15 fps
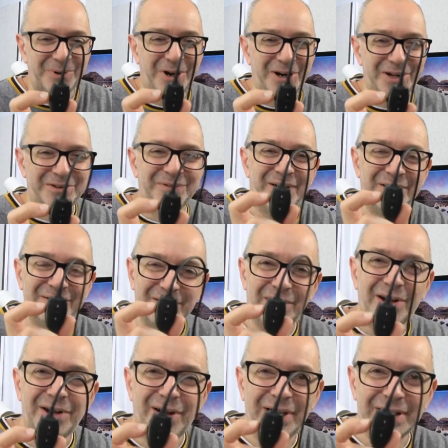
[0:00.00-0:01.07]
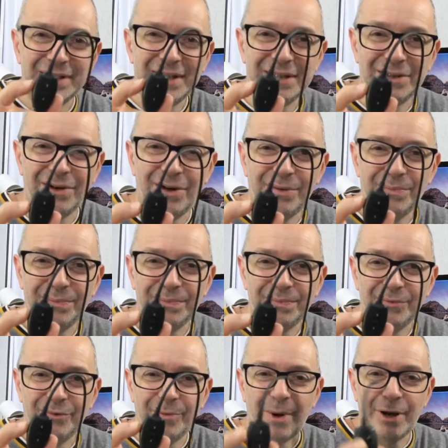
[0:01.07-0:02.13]
microphone. I like the inline
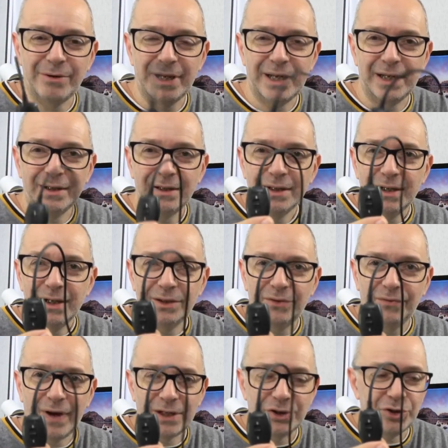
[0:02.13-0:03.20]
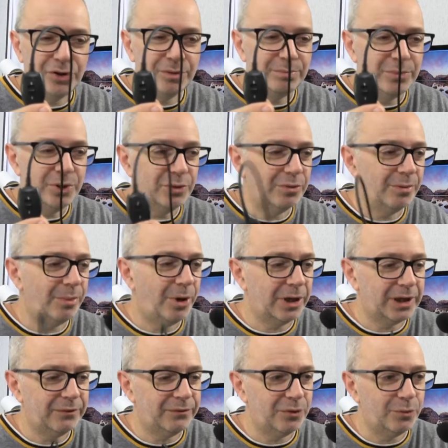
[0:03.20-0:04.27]
remote here and the fact you can mute the
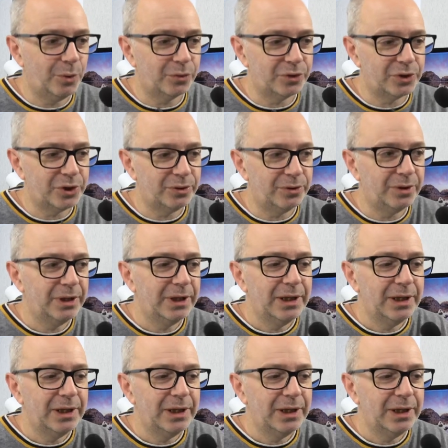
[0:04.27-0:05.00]
mic if you want to